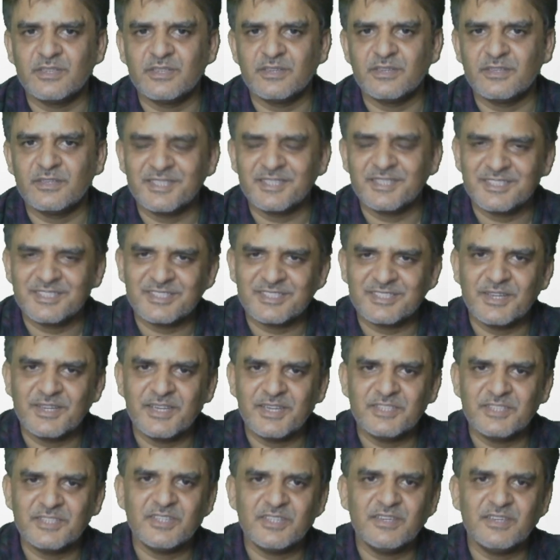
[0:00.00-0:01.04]

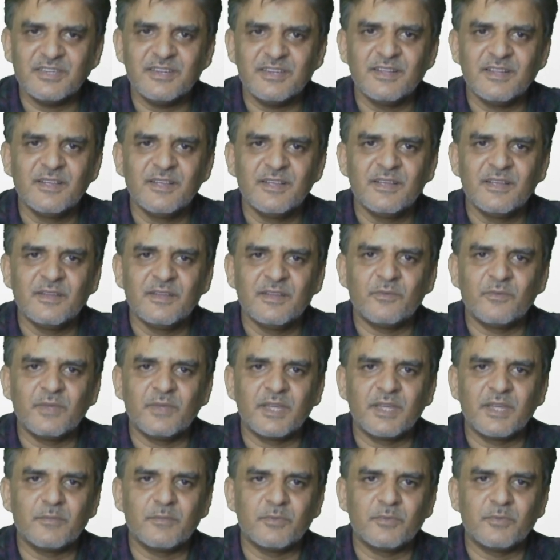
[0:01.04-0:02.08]
destination, we
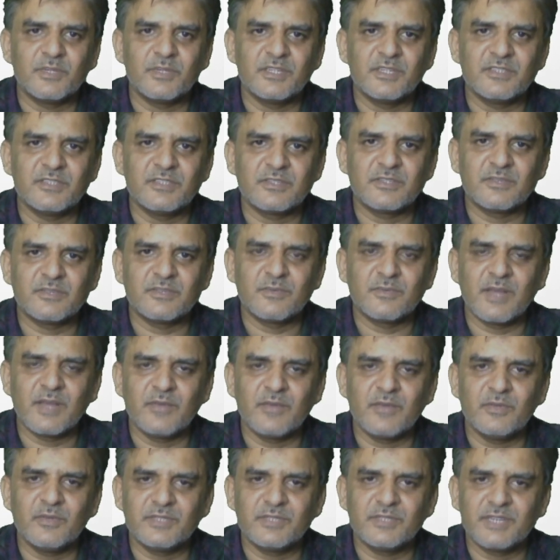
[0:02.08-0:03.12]
can put this
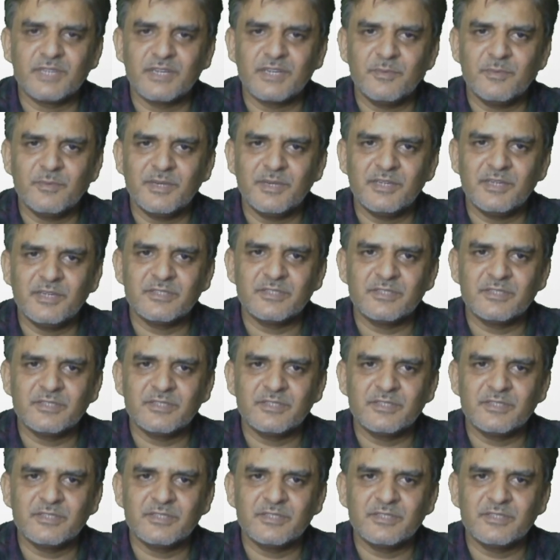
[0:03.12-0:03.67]
value in centimeters